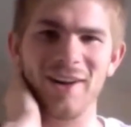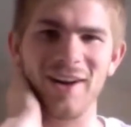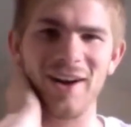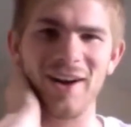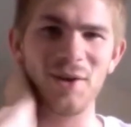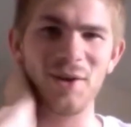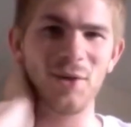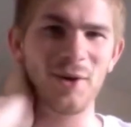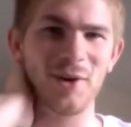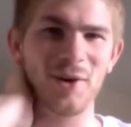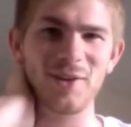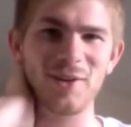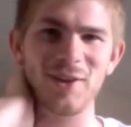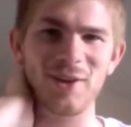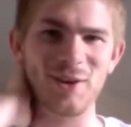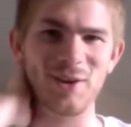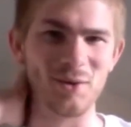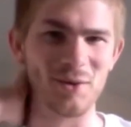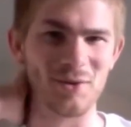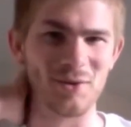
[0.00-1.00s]
I thought
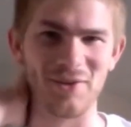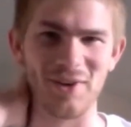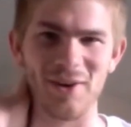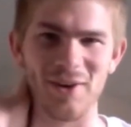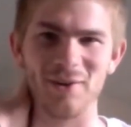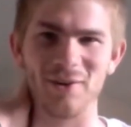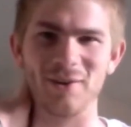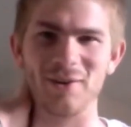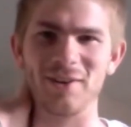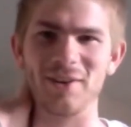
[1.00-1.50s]
that you had found,